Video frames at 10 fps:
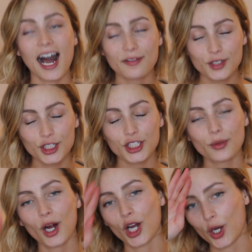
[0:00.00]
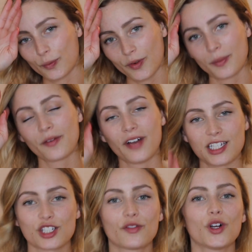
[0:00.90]
after you are home from the
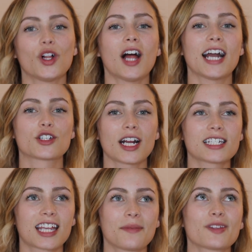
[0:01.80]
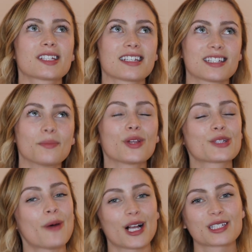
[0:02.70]
festival, I tried to keep this as simple
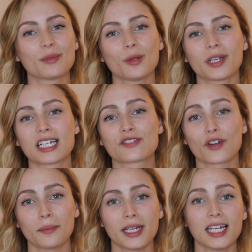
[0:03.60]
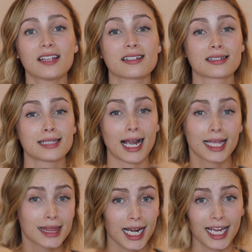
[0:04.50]
as possible because for me, the
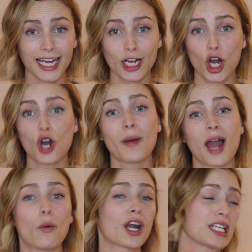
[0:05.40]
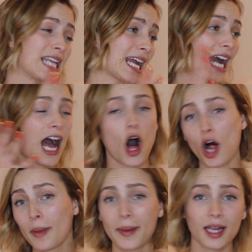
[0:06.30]
second that I get home, I want to take
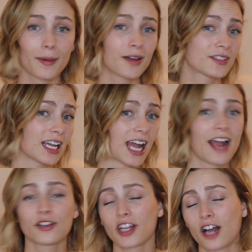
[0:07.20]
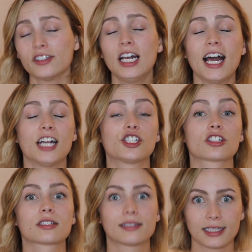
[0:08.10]
all my makeup off, take everything off, and
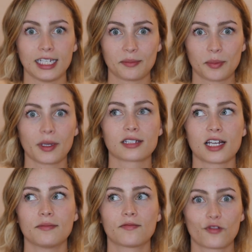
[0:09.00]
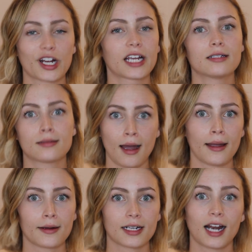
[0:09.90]
just sleep because I'm freaking
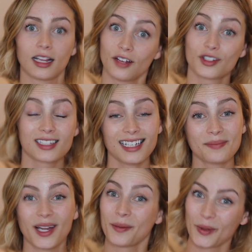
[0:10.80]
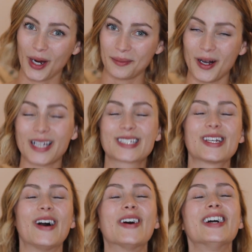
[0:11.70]
tired and I love to sleep and I'm a grandma.
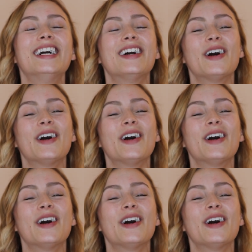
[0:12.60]
So